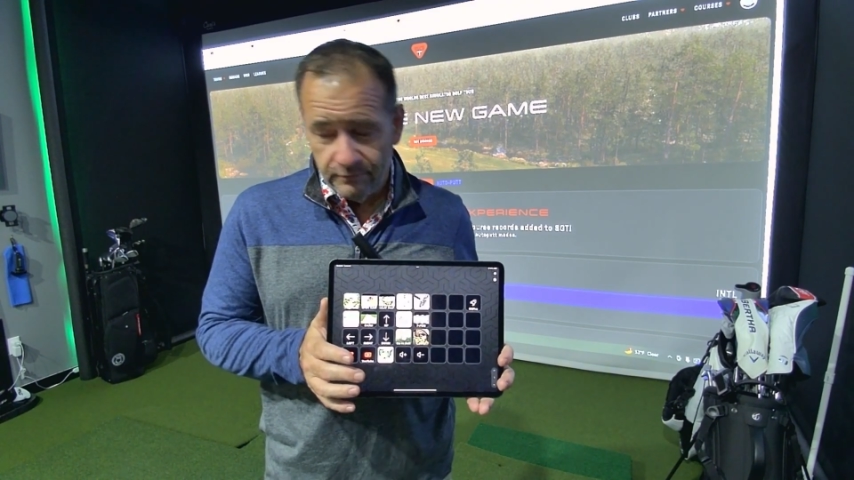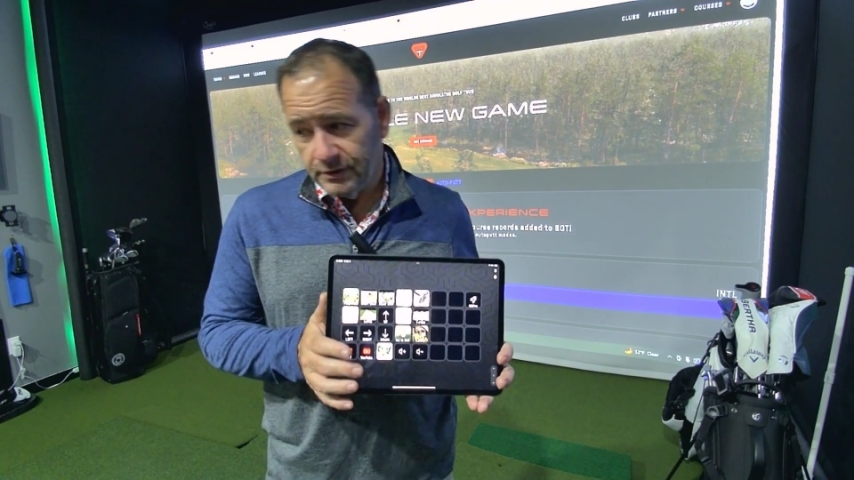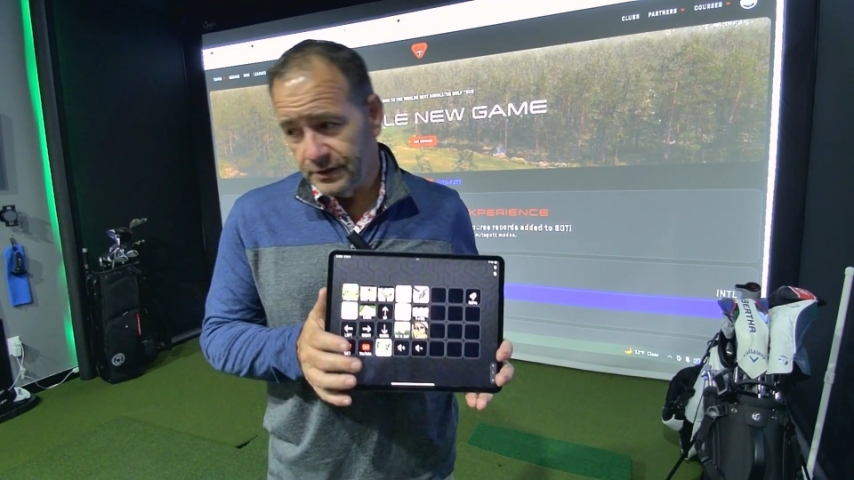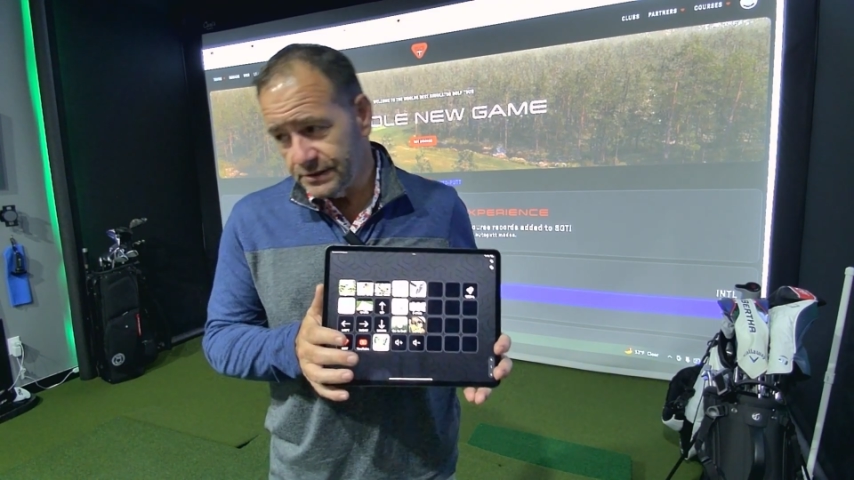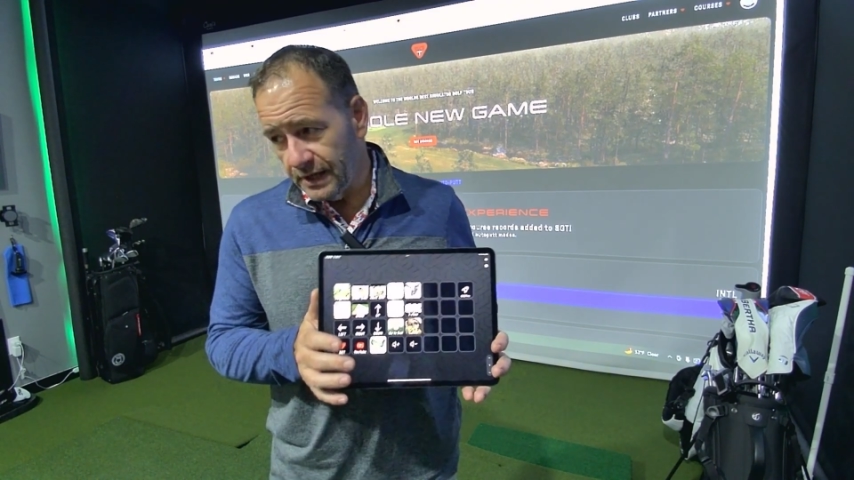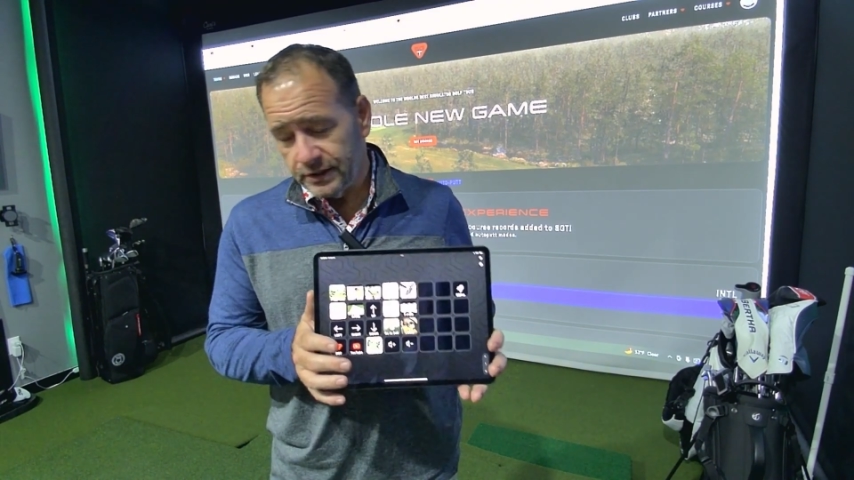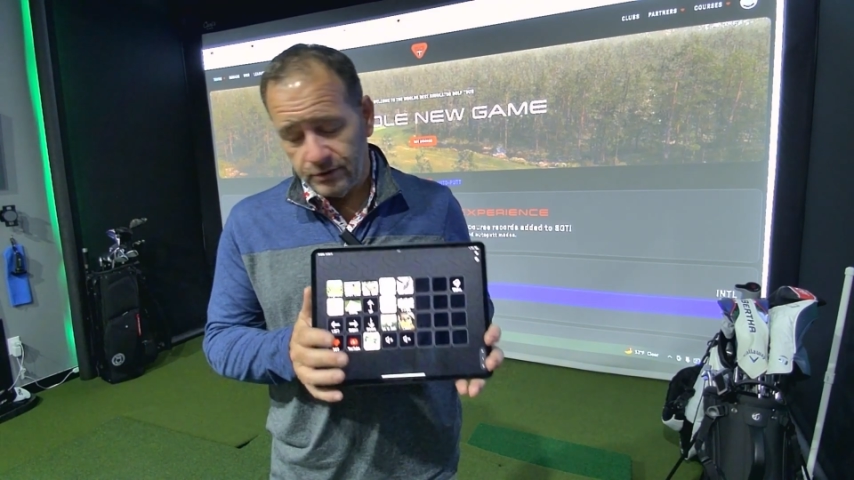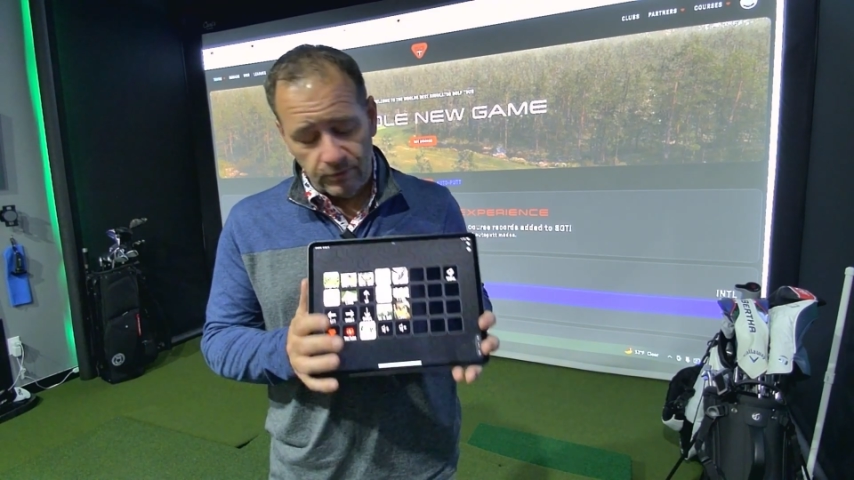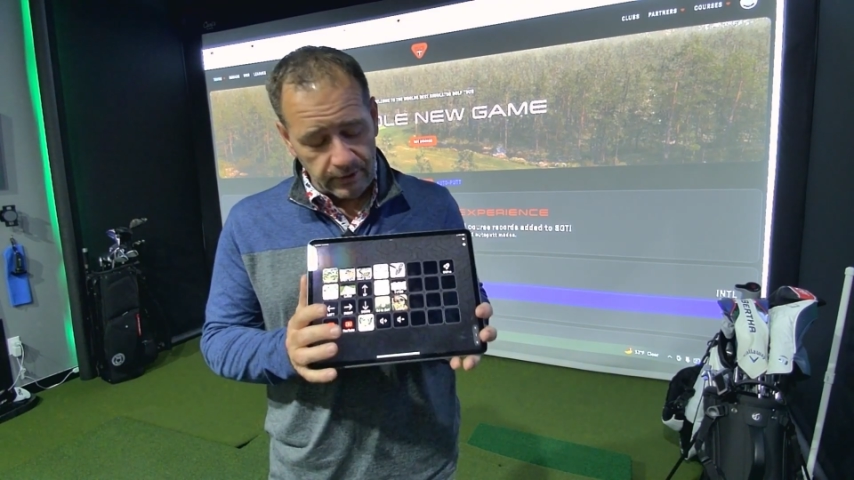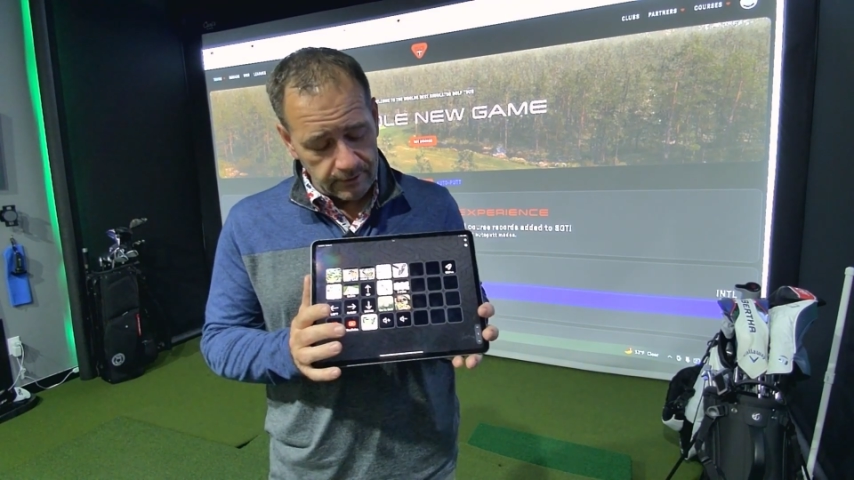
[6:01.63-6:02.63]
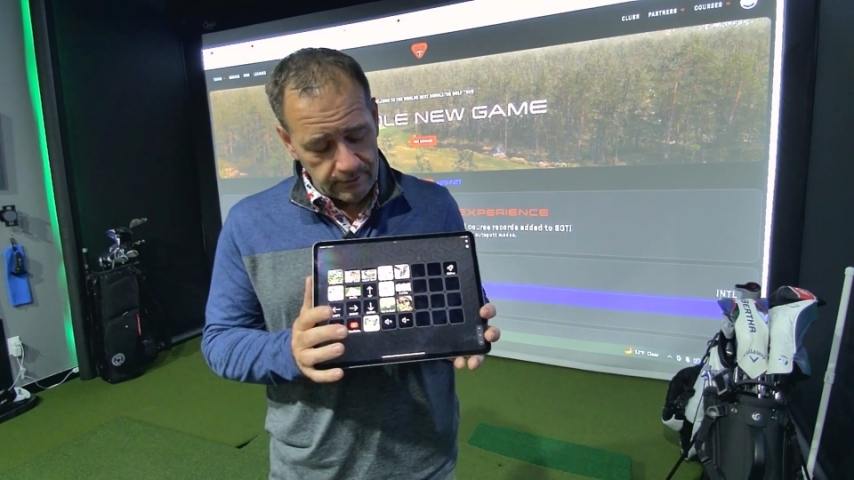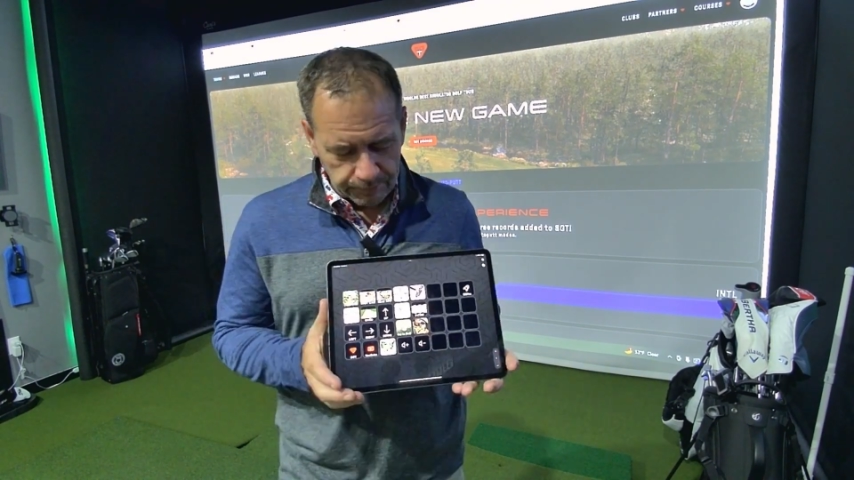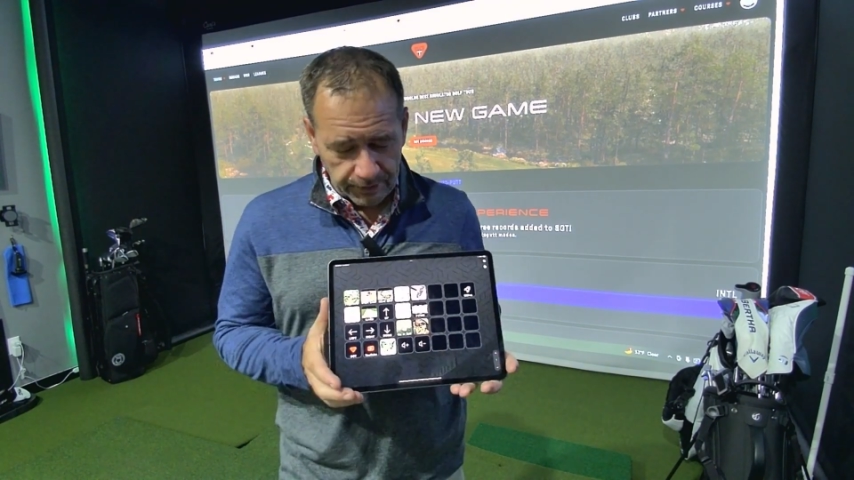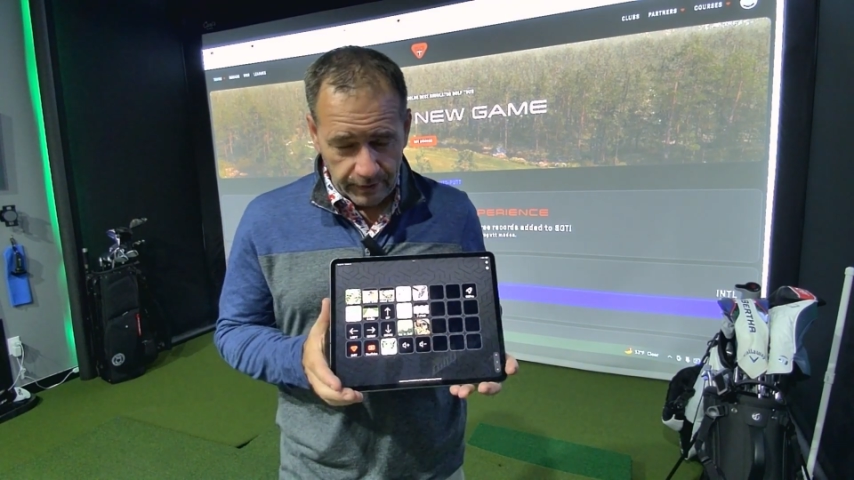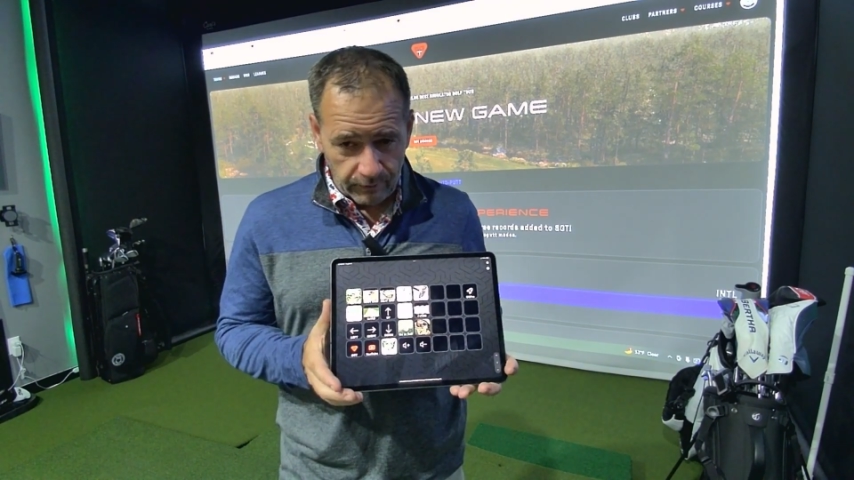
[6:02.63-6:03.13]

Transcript: If you decide you want to play